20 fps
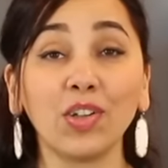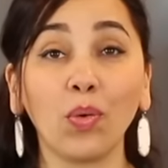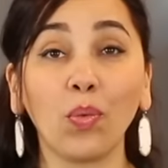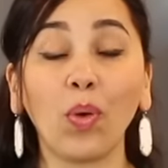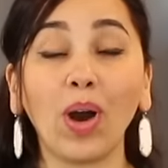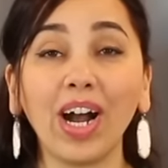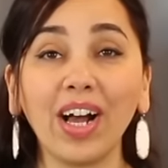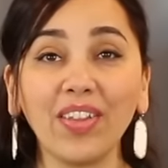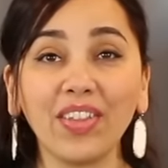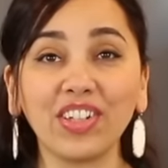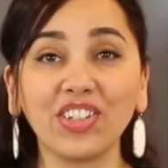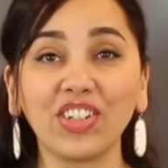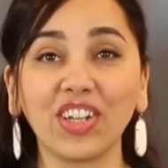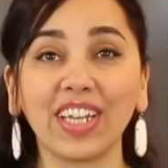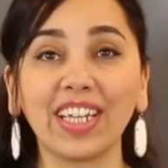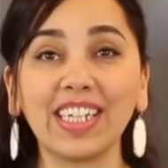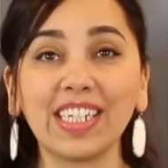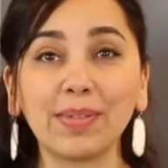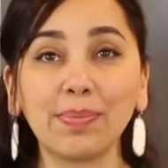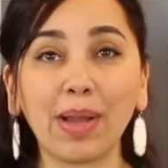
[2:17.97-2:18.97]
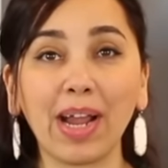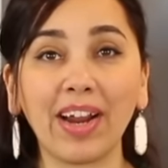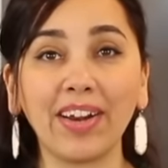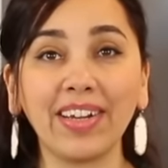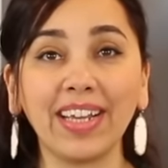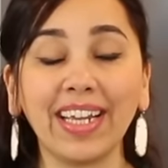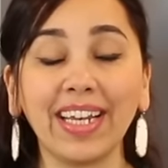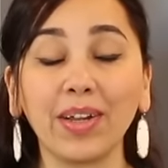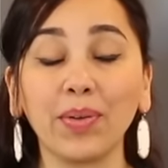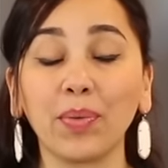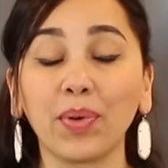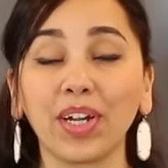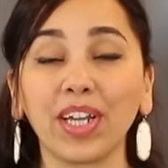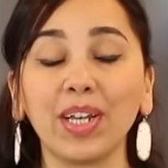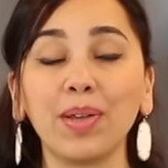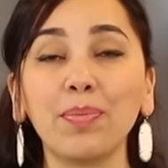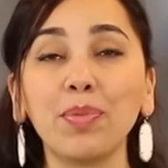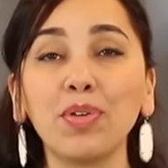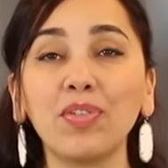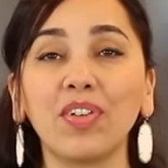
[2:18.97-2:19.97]
So while the chicken is marinating, we're
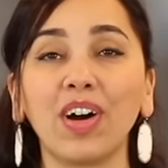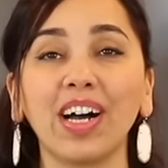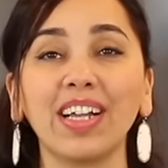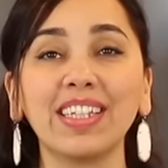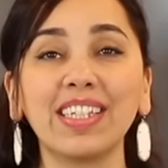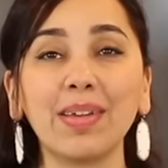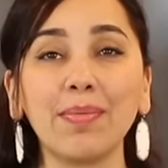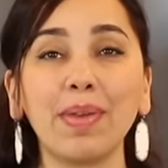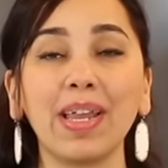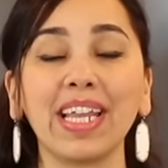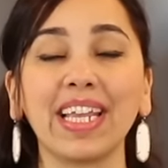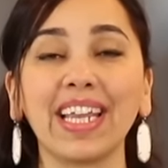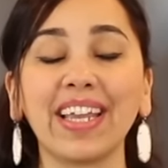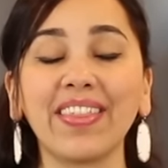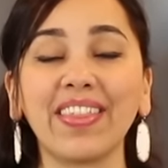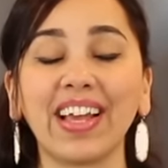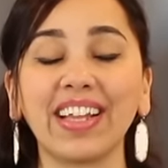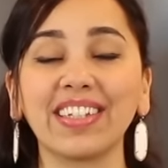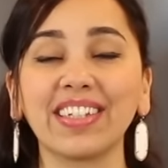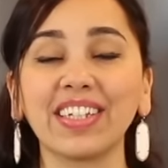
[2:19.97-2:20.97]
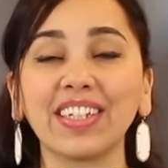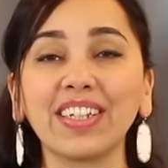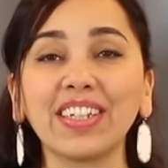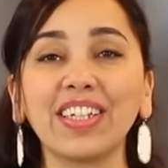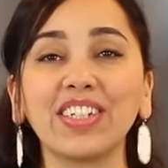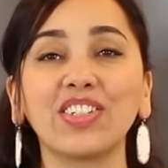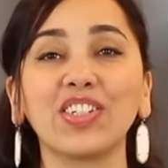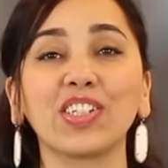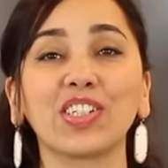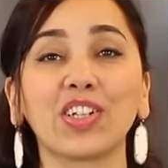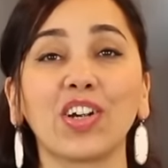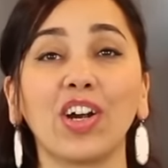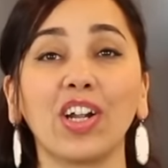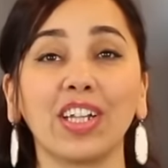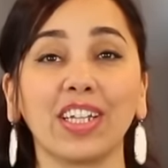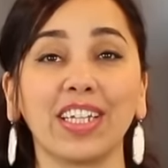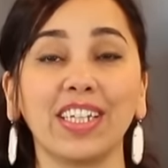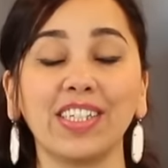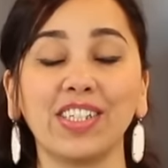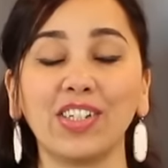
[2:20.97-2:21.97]
gonna move on to making that delicious
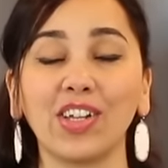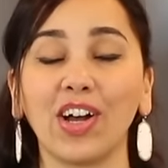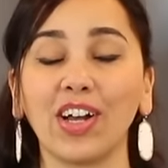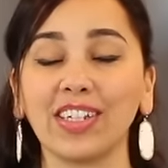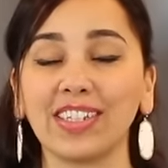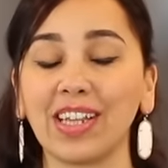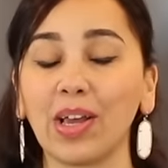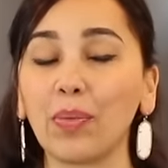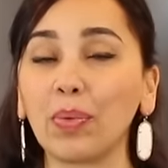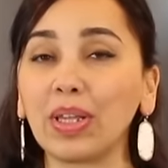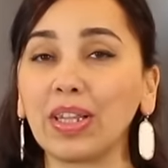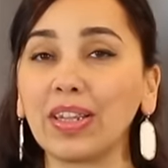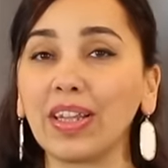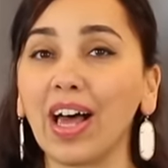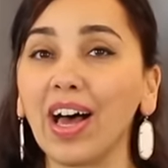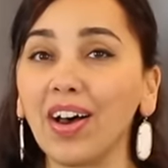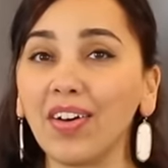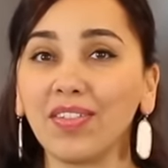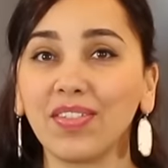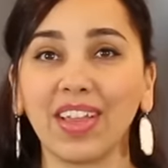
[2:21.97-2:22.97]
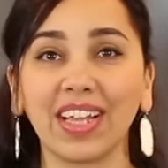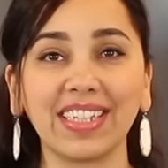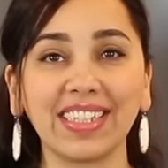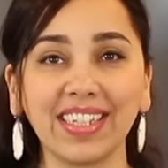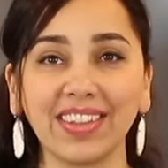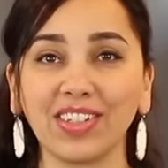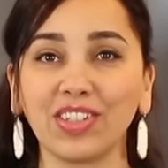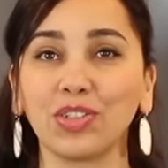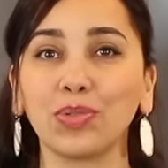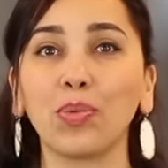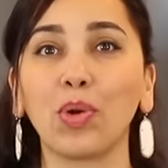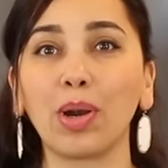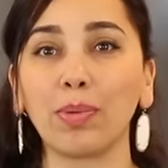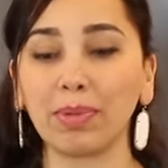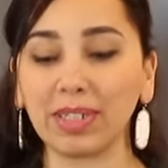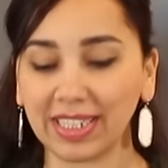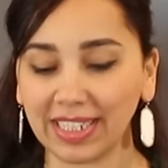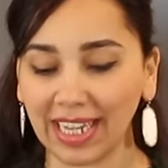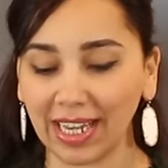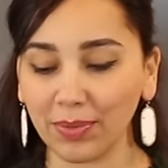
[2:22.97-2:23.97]
garlicky sauce that we love that's in the
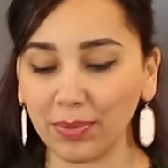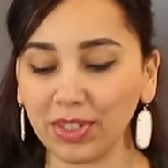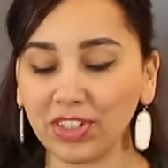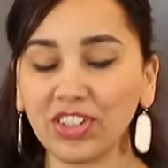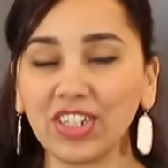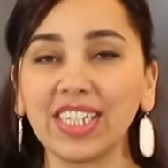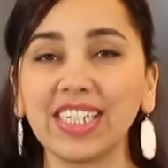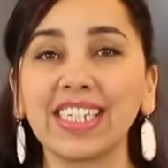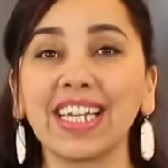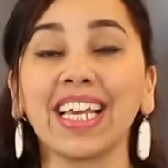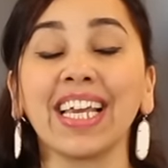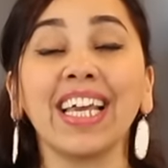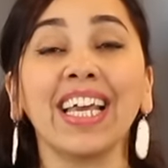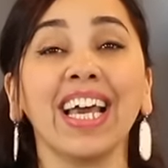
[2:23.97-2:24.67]
shawarma sandwiches.